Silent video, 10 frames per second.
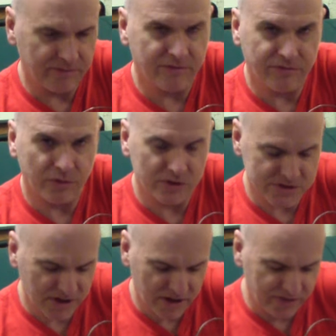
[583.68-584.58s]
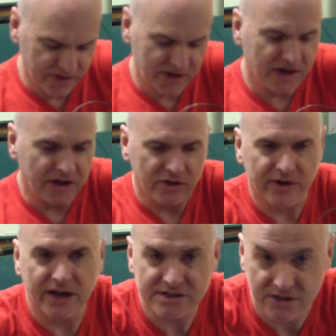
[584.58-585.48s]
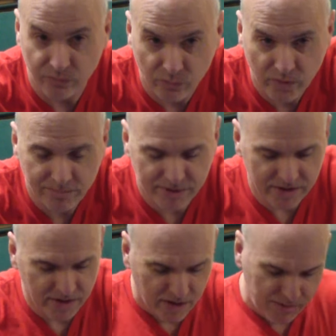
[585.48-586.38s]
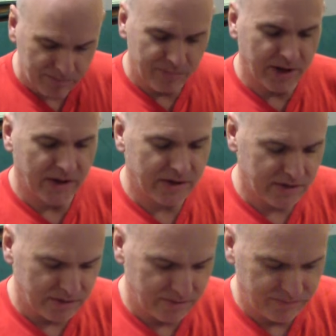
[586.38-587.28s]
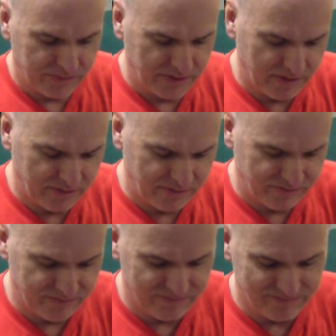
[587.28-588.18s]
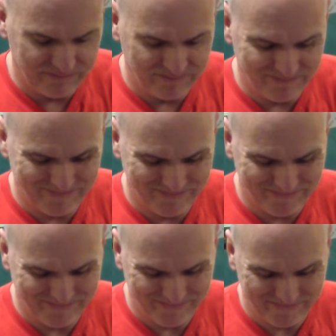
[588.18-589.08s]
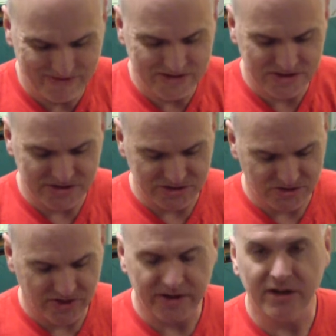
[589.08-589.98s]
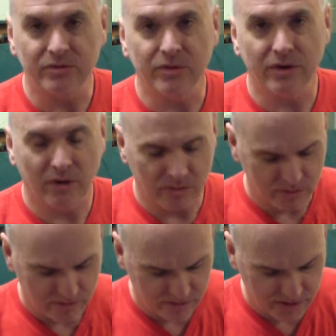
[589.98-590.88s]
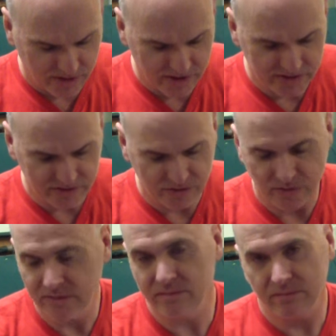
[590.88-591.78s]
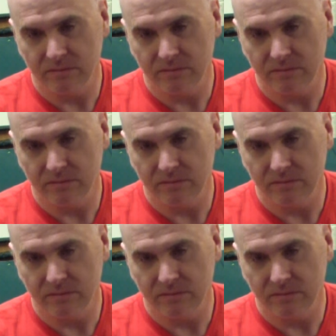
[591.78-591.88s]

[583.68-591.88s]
force on the cut, you can actually rip it, but if it's just a straight edge with no cut into it,